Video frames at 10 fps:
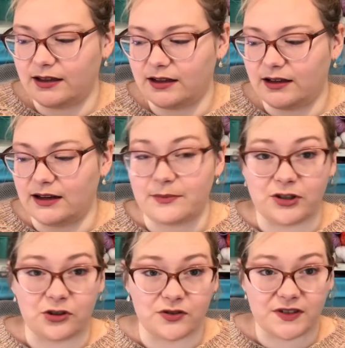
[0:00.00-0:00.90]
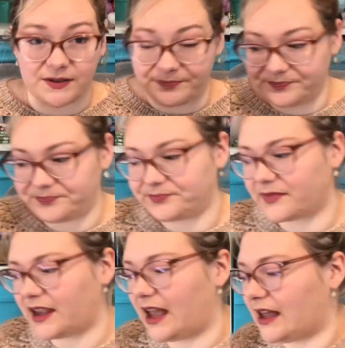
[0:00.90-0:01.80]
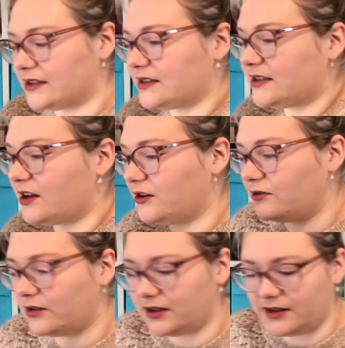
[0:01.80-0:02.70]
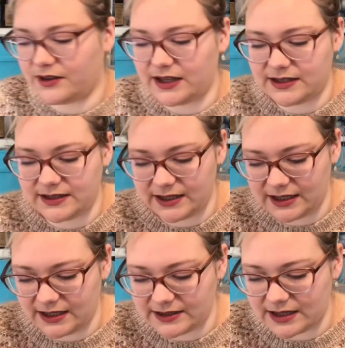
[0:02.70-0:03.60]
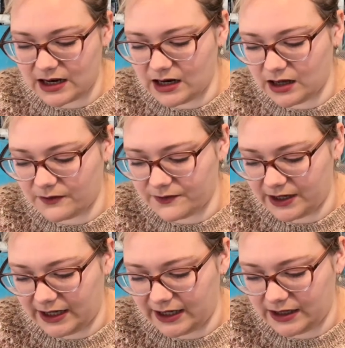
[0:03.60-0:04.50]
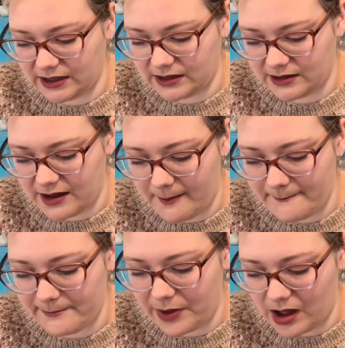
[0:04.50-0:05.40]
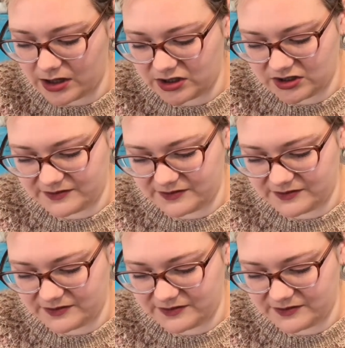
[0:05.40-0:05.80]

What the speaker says: Libby Johnson. And so this is lovely, but